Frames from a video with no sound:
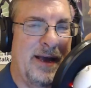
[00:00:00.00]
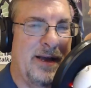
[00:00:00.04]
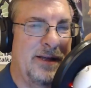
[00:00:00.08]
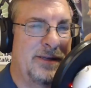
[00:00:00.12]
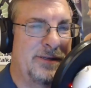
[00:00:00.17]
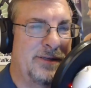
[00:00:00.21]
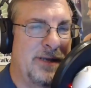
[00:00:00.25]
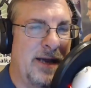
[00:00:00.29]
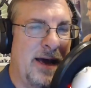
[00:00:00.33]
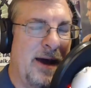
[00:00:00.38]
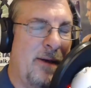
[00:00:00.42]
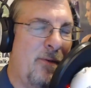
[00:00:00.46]

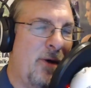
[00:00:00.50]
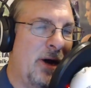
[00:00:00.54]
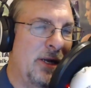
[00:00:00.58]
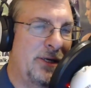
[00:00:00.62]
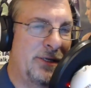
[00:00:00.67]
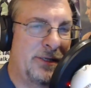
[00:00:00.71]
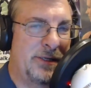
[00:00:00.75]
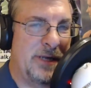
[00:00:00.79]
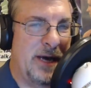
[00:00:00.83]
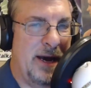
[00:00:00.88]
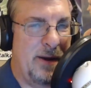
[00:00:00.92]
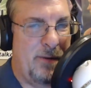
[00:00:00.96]
and I
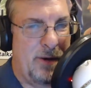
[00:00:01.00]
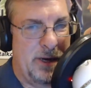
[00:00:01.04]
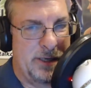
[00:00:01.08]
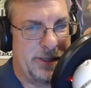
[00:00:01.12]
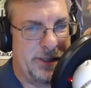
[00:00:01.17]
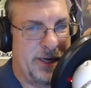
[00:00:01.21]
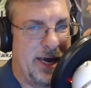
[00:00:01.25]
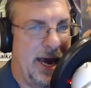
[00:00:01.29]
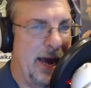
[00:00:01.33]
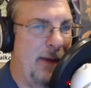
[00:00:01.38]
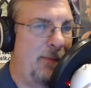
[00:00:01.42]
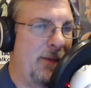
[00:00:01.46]
watch
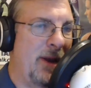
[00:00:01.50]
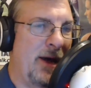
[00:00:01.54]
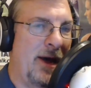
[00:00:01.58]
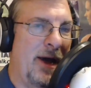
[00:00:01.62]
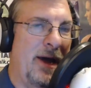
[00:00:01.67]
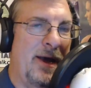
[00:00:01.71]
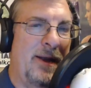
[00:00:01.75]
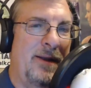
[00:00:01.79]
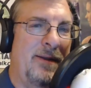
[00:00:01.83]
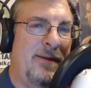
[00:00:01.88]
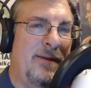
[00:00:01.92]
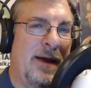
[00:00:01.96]
Game
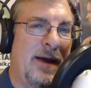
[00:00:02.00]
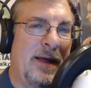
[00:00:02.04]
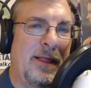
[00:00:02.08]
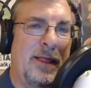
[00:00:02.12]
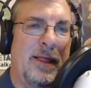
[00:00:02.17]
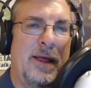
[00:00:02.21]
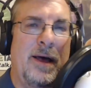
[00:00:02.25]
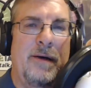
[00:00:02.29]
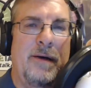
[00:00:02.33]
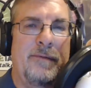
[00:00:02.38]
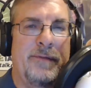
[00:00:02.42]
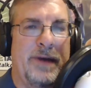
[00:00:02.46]
Night. I
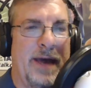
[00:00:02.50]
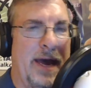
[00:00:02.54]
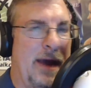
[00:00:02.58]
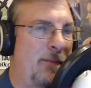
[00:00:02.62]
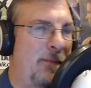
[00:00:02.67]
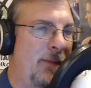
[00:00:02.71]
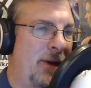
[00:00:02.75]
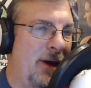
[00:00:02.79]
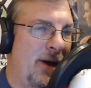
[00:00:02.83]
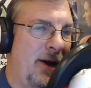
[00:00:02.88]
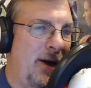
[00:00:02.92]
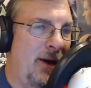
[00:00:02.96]
love Game
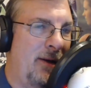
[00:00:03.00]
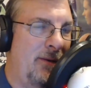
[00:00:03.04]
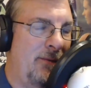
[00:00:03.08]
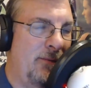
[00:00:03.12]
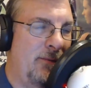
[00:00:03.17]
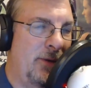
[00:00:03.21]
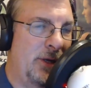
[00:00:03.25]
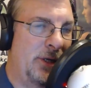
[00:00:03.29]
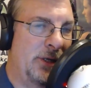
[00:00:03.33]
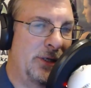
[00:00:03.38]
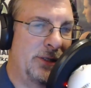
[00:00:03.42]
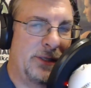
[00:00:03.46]
Night,
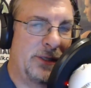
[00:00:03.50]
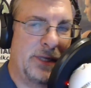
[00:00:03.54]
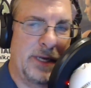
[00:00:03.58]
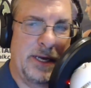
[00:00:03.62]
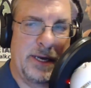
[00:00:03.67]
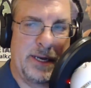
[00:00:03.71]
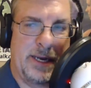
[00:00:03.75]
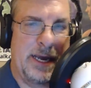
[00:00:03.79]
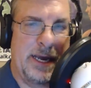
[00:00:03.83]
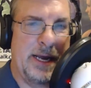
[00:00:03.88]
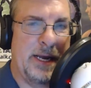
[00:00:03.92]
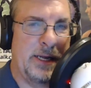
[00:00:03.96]
which is
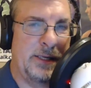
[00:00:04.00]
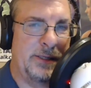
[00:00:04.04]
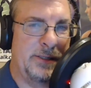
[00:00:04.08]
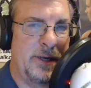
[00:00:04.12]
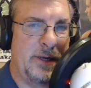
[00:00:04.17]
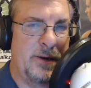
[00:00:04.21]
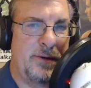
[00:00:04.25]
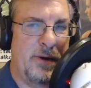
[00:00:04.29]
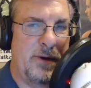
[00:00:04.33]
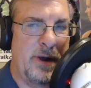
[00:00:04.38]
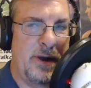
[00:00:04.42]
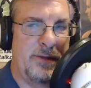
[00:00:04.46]
Geek and
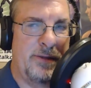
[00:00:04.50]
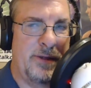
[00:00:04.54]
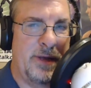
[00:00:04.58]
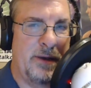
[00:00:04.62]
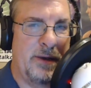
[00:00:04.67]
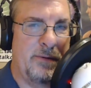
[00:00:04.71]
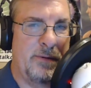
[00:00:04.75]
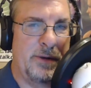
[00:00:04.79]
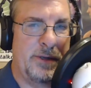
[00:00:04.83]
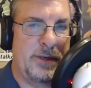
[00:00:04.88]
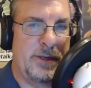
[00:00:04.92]
Sundry, I think.